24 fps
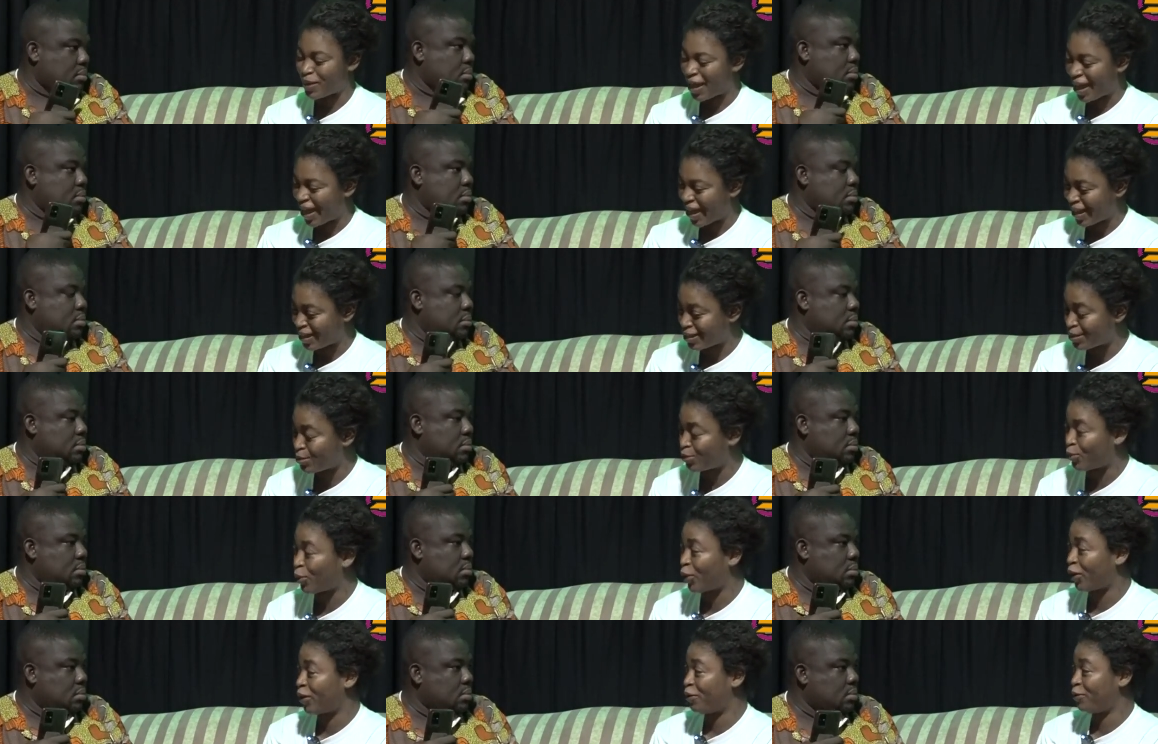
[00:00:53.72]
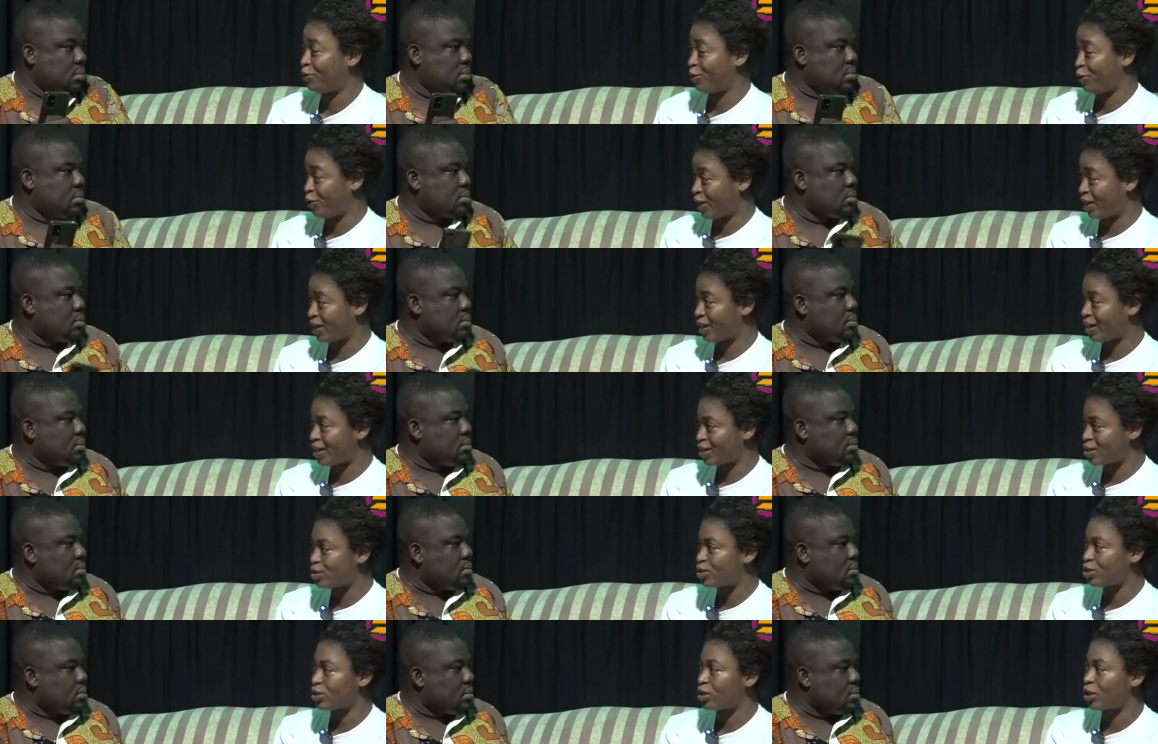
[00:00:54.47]
Speaker 1: my ex-boyfriend,
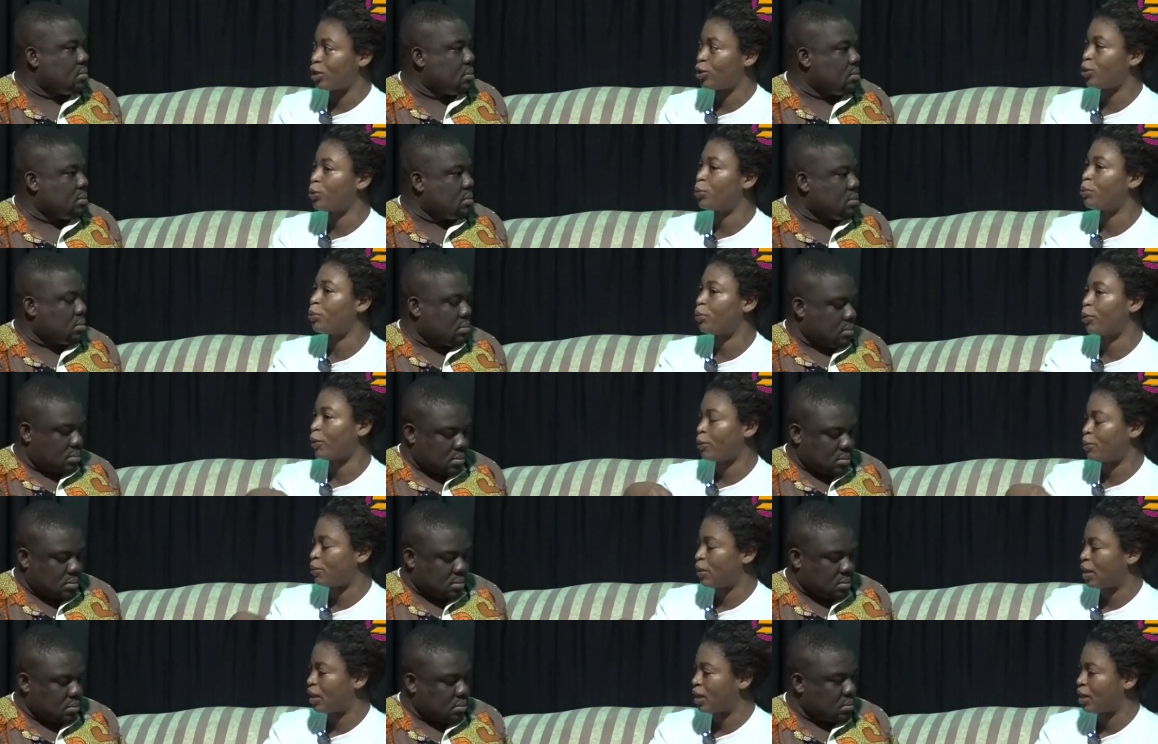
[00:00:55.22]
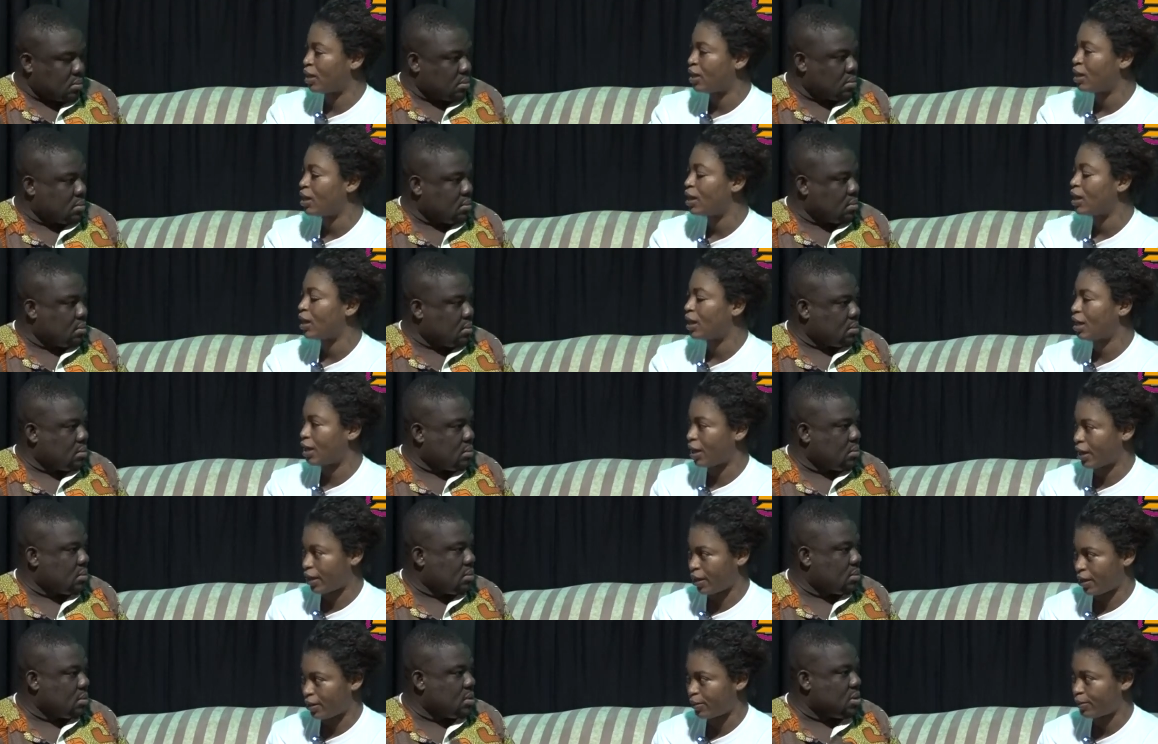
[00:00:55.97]
actually, who brought me
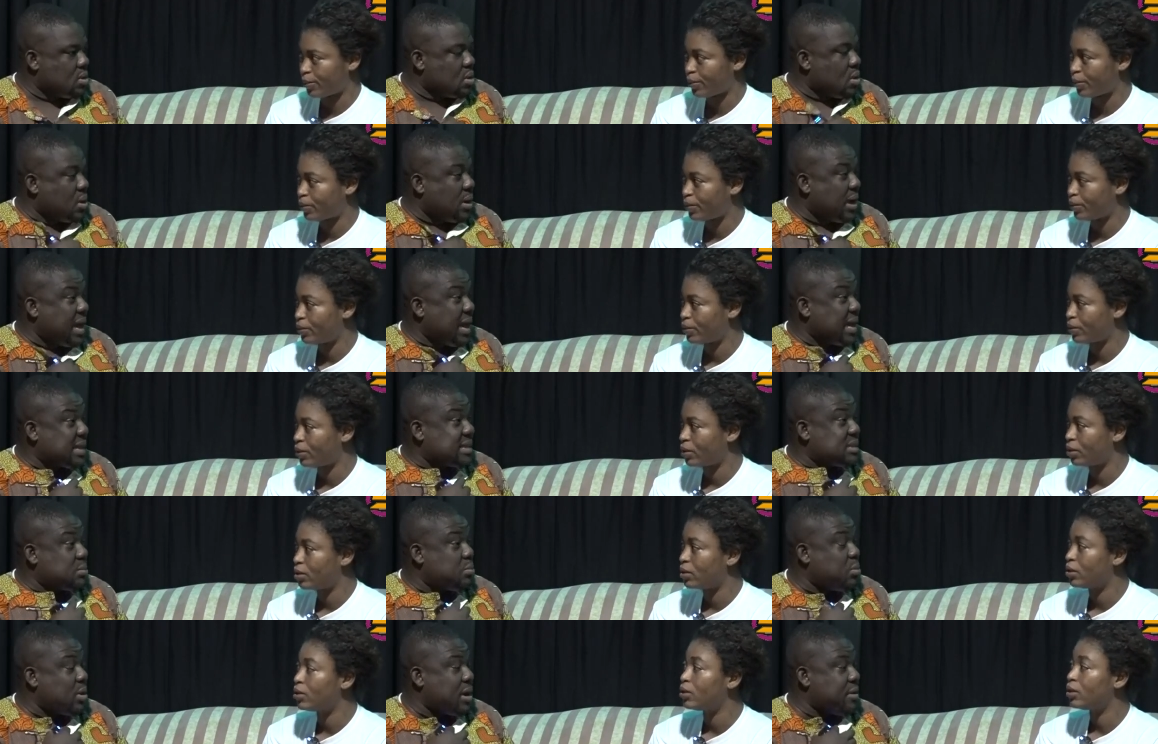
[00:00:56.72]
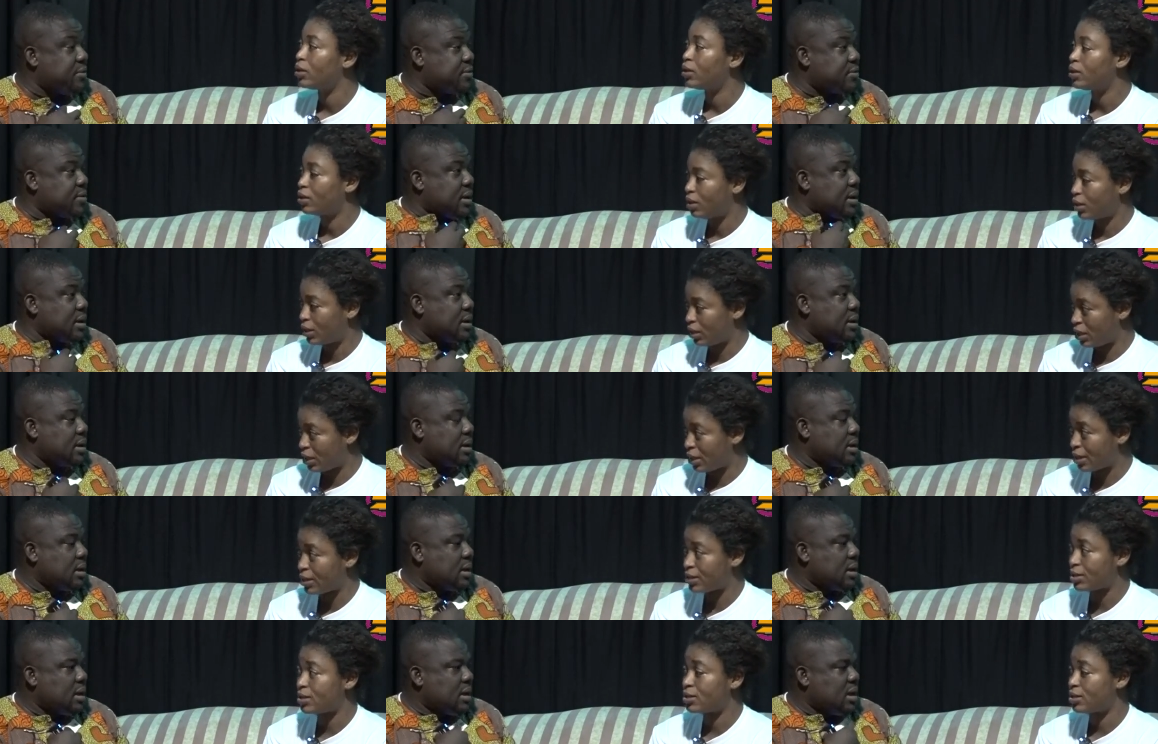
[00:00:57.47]
here. Your ex-boyfriend?
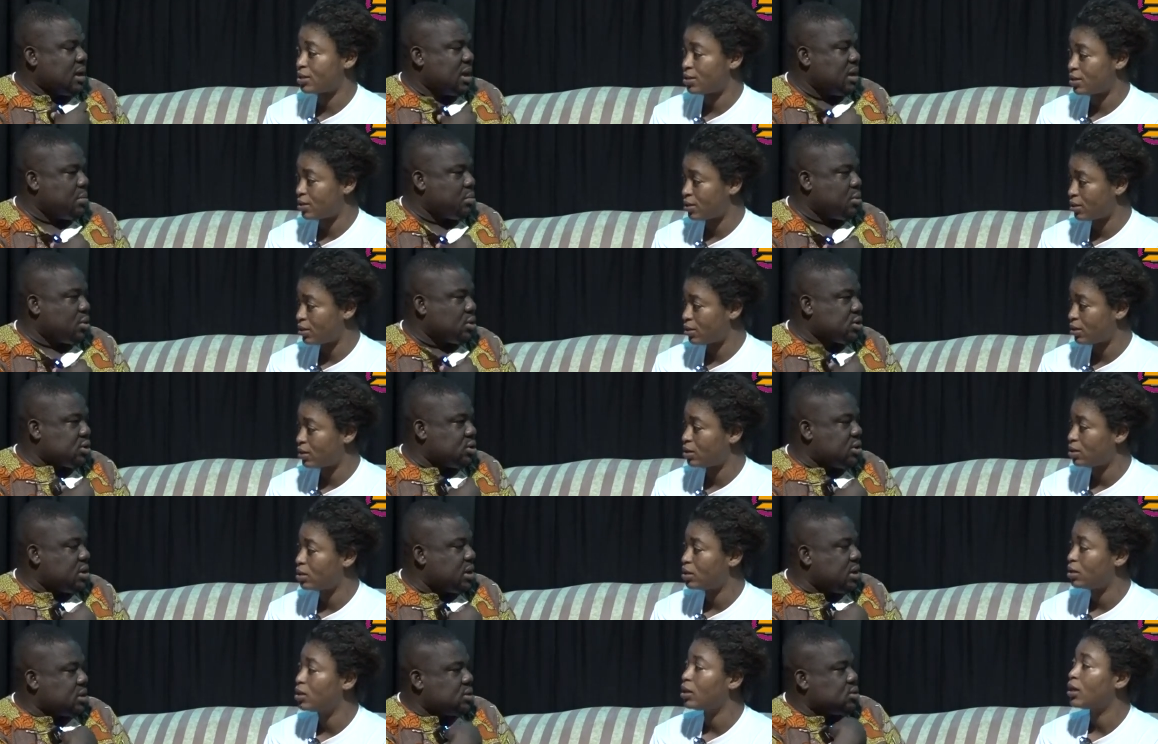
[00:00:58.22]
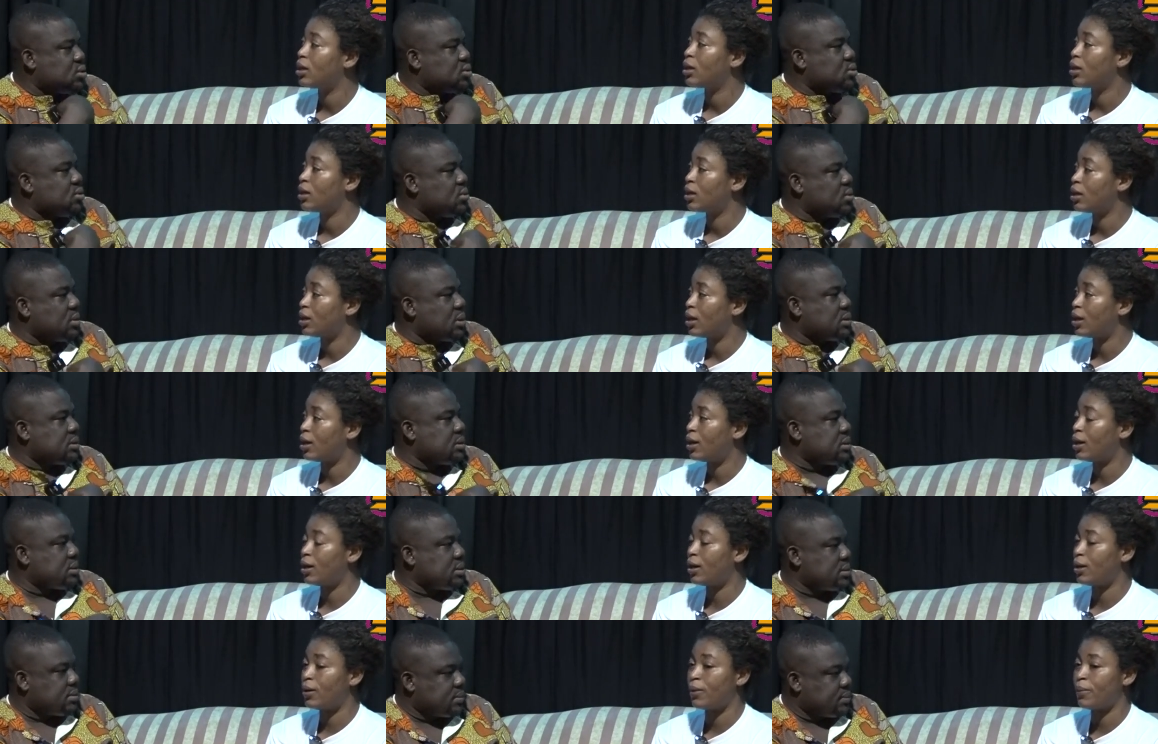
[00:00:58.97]
Speaker 2: Yes. He brought you here to do
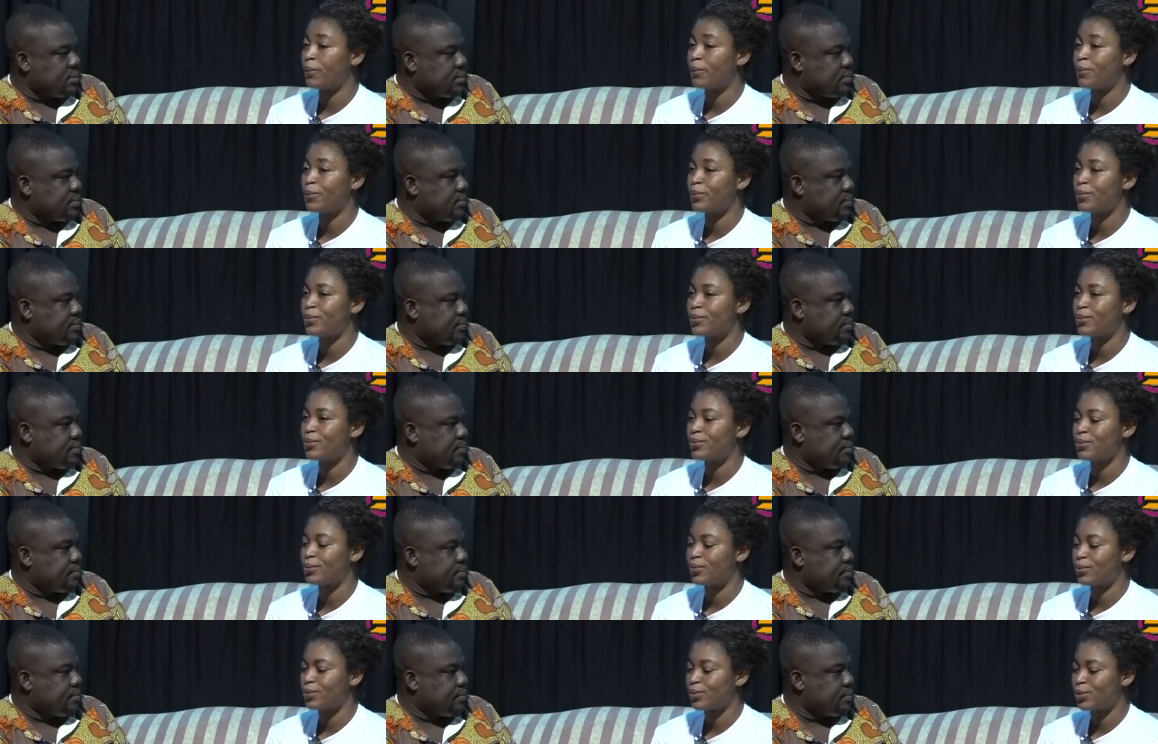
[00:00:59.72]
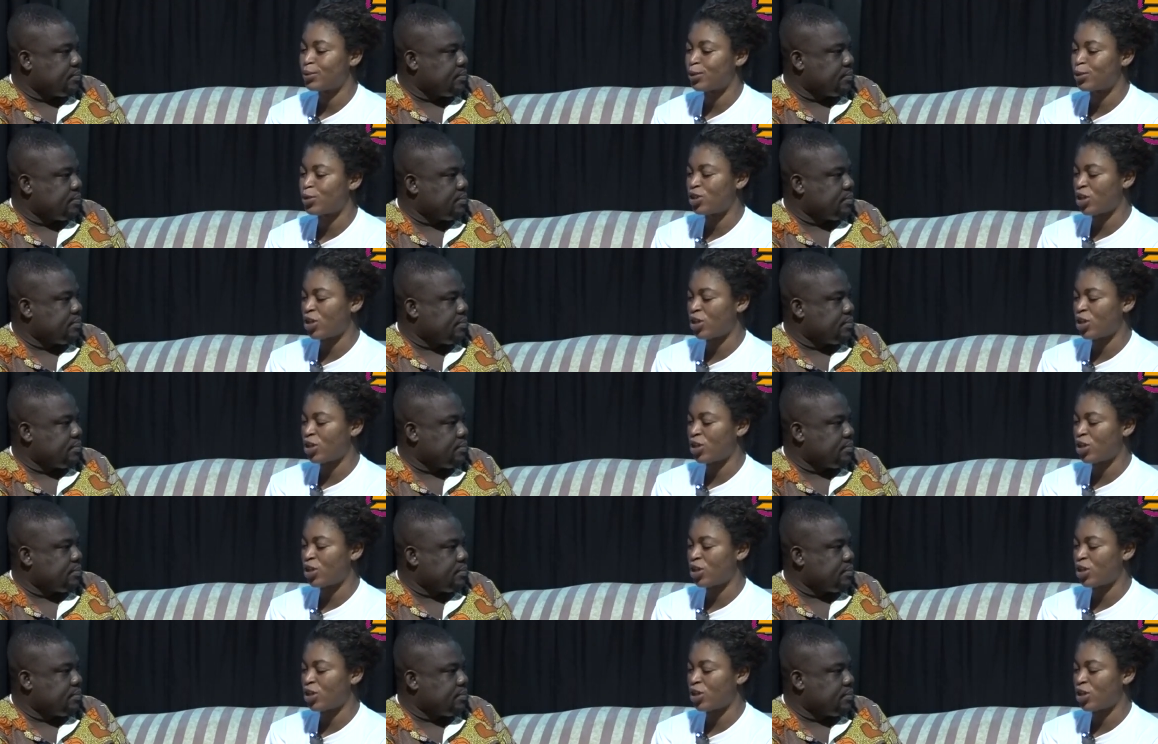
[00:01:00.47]
what? Um, to